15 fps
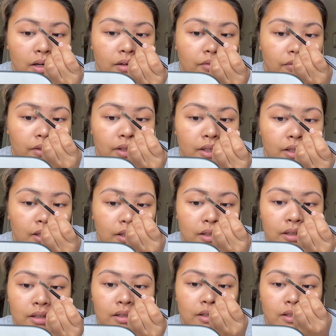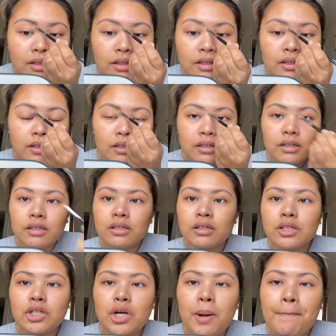of filling in.
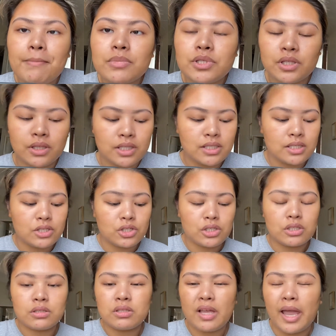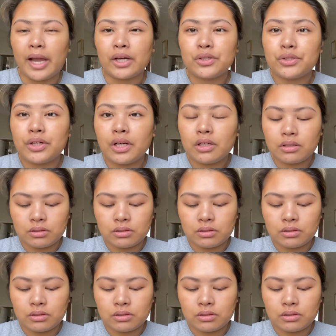So this is just extra.